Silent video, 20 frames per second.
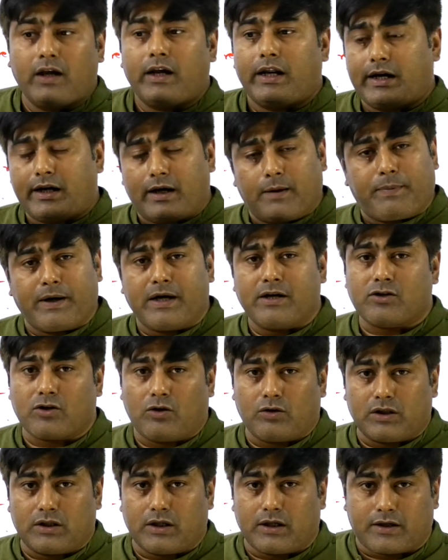It depends
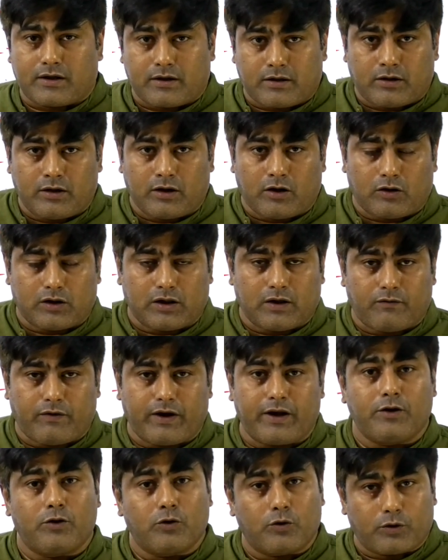on the
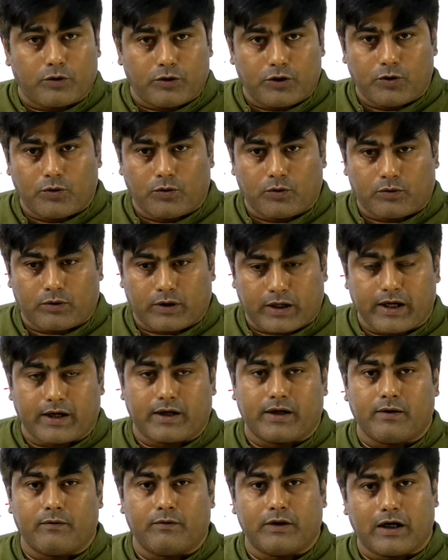way you
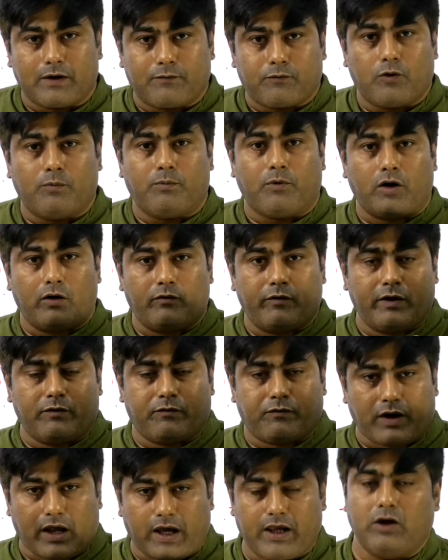kicked it, that football will
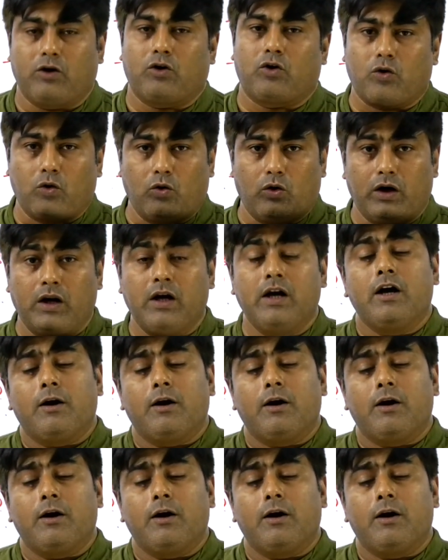fly or roll.